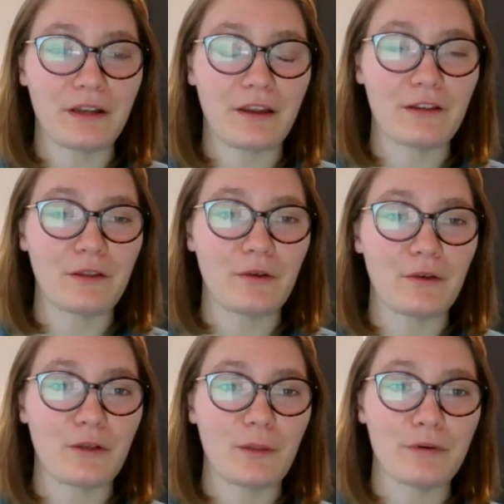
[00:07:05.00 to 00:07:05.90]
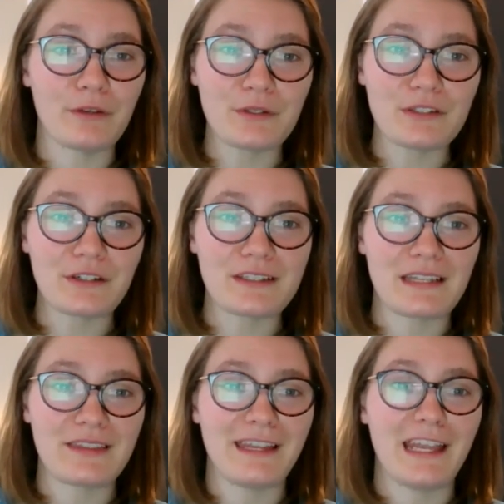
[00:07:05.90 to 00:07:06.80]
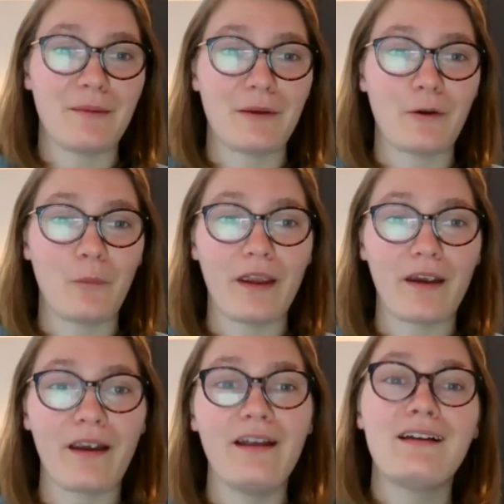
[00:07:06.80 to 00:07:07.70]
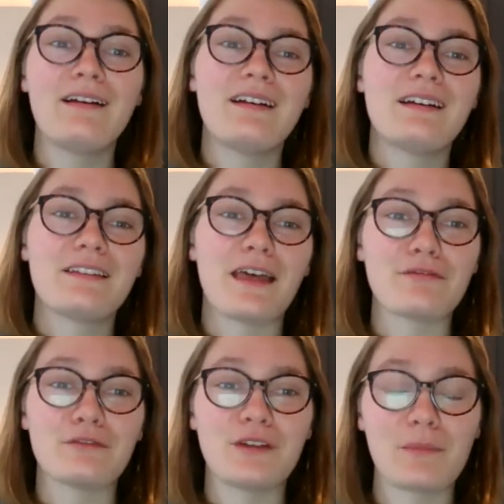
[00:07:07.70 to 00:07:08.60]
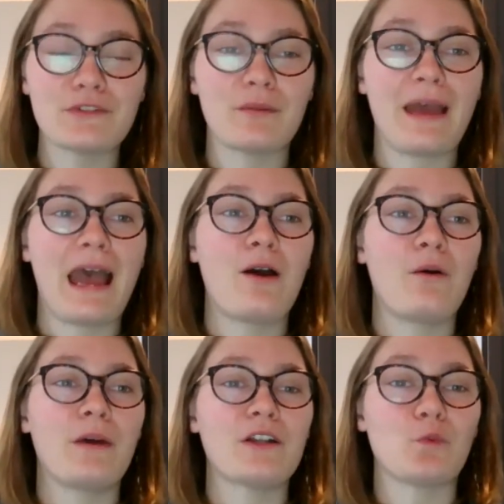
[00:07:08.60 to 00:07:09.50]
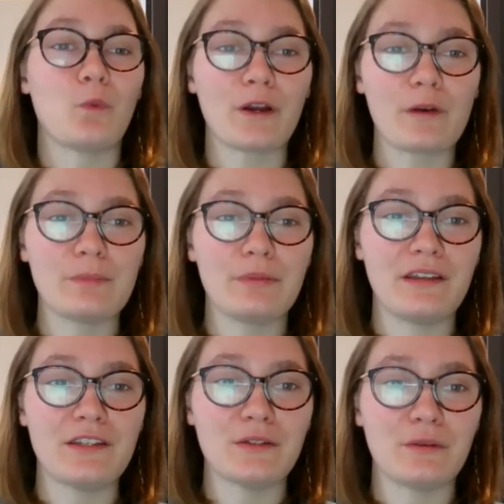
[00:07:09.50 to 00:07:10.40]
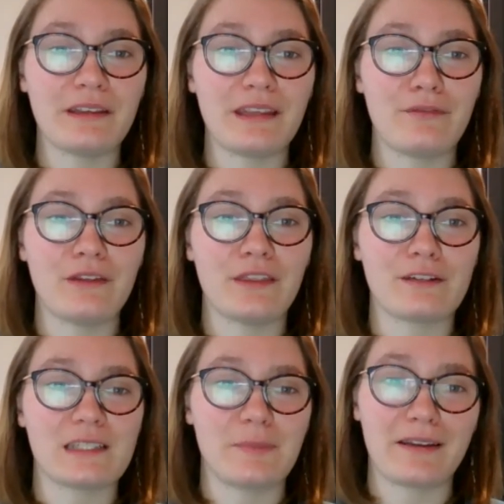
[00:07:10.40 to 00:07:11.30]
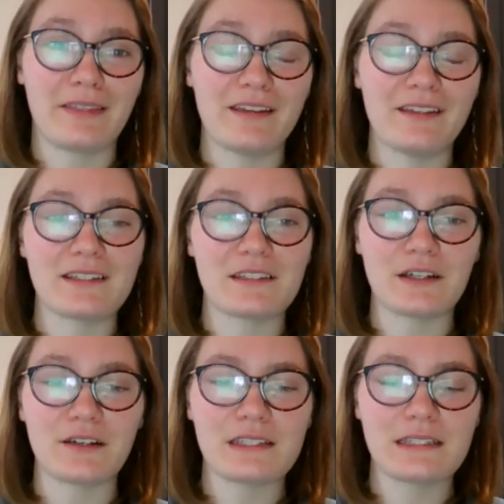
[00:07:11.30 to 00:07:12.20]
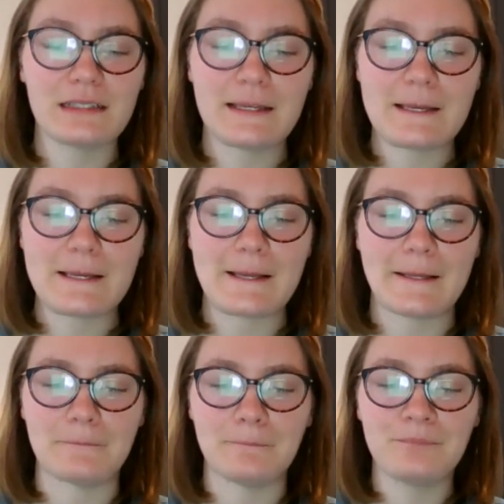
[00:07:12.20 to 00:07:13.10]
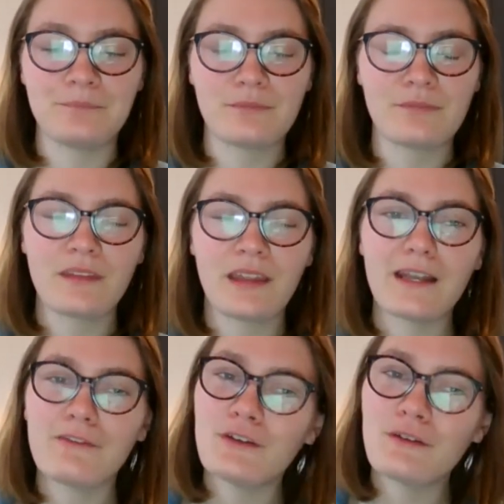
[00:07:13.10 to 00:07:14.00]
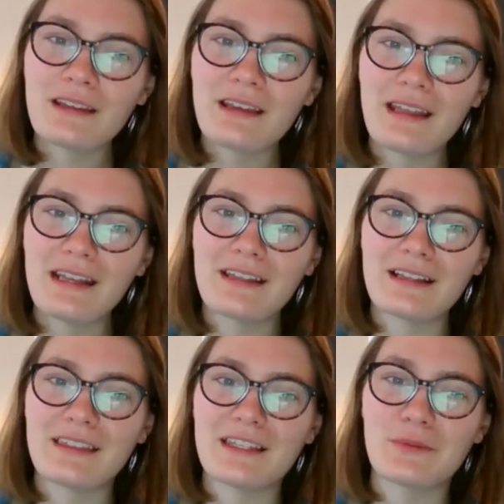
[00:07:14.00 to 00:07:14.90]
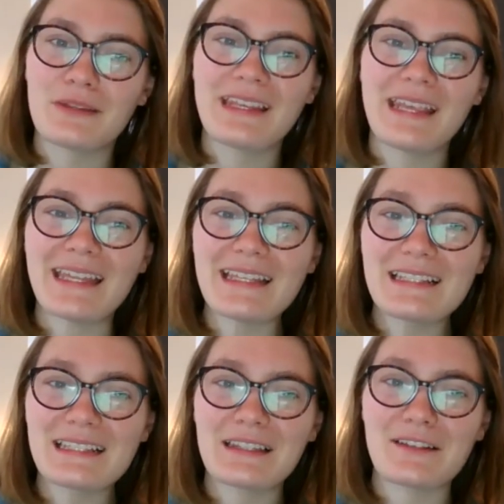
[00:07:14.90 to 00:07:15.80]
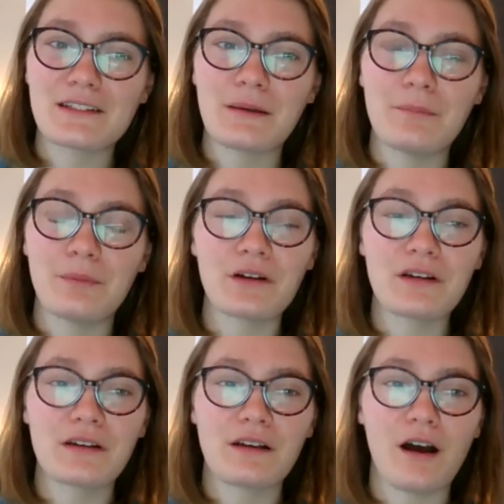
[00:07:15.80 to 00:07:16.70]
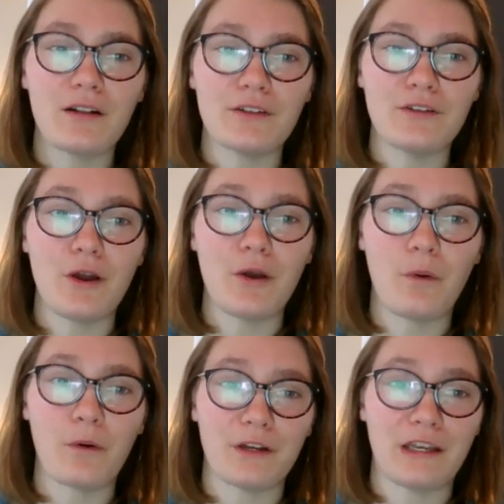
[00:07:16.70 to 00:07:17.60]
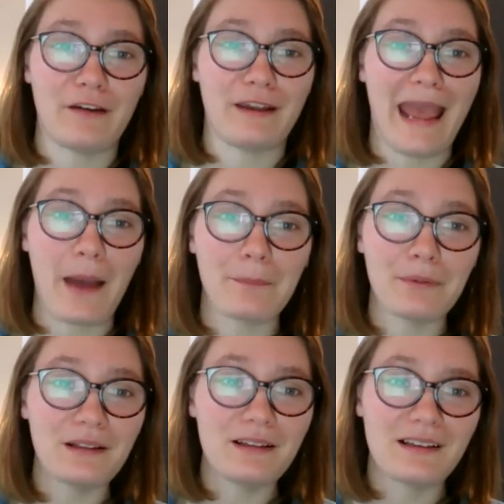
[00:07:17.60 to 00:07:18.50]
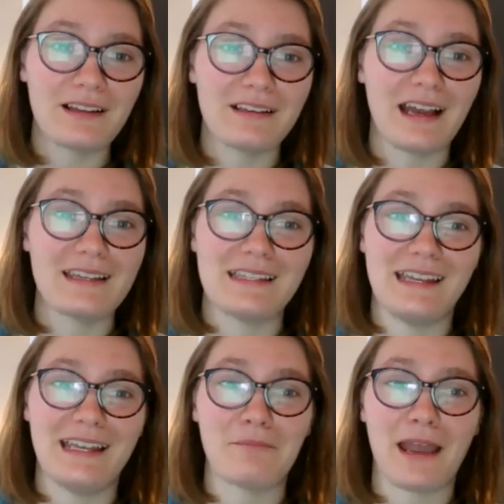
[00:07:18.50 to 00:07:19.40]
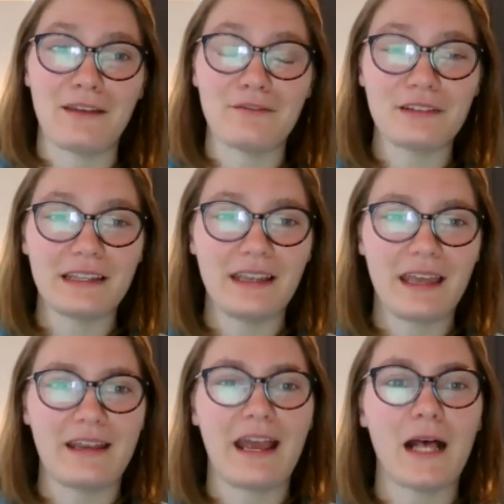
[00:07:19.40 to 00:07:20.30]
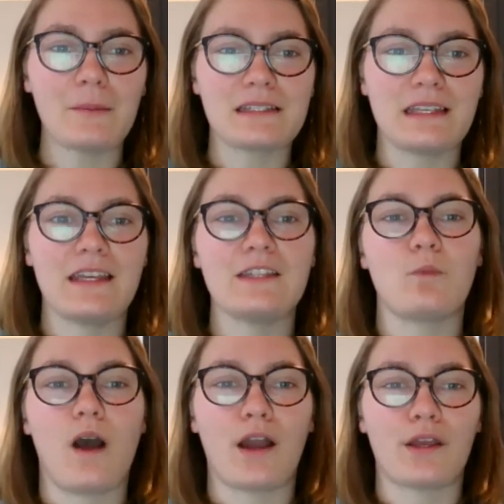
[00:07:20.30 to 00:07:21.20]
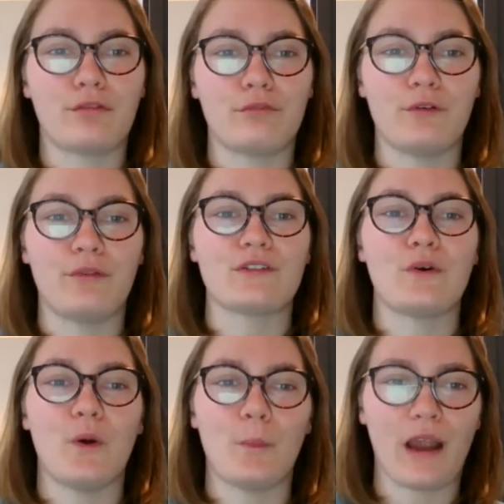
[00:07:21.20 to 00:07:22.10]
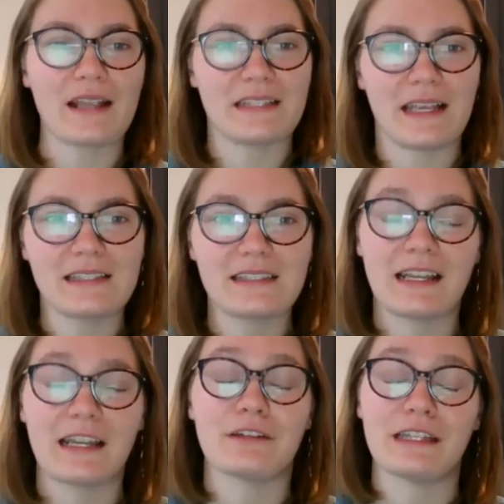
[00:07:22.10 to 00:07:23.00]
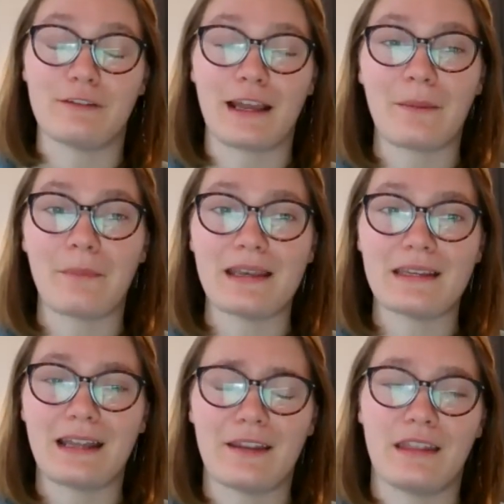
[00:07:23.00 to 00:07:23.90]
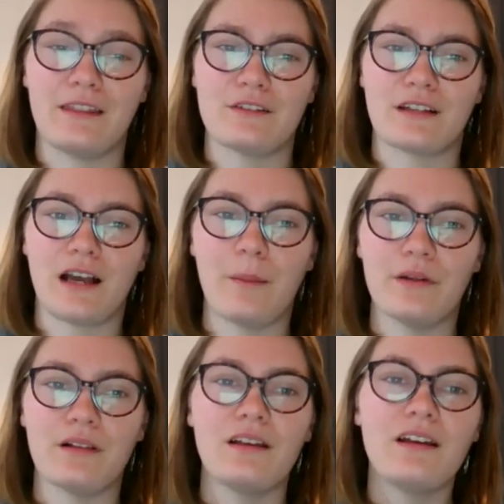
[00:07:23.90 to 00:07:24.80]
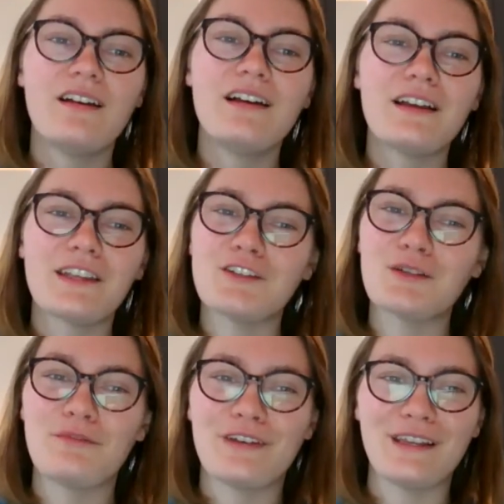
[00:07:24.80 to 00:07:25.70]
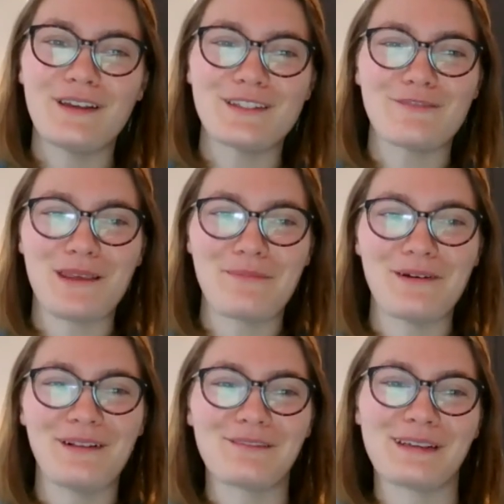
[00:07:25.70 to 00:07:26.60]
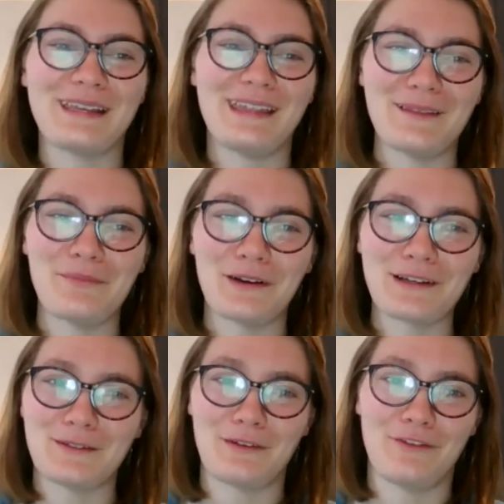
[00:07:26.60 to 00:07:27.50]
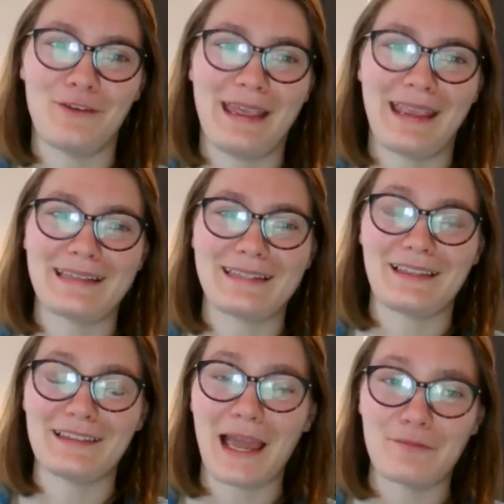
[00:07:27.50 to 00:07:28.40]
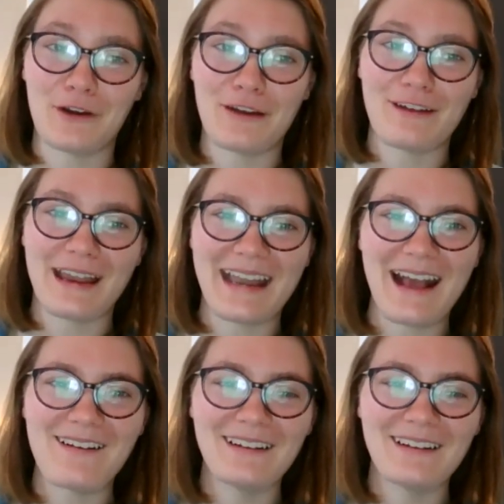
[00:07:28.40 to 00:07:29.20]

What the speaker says: our local producers and thinking about where that food comes from, how much work was put into it, give it the respect that it deserves. And if you're doing anything like this with kids, there's a book called No Ordinary Apple, A Guide to Eating Mindfully, and it helps kids walk through this whole process, and I really recommend it. I think there's a couple YouTube videos of people reading the book, so if you can't get to the library right now.